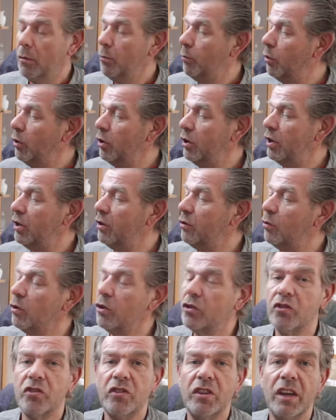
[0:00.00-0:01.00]
But it
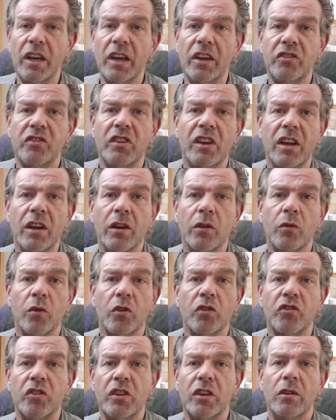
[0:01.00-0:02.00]
was saying it
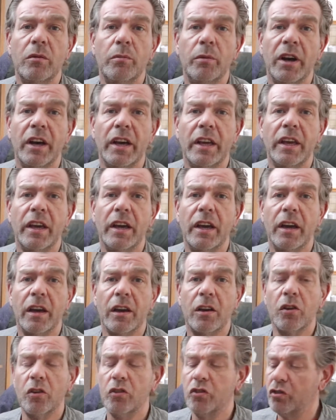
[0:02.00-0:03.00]
was still by
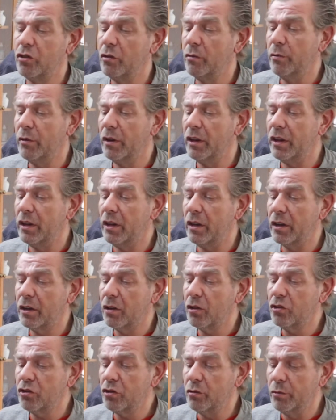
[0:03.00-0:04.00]

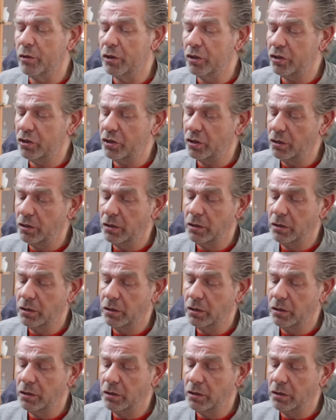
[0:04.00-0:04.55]
customers.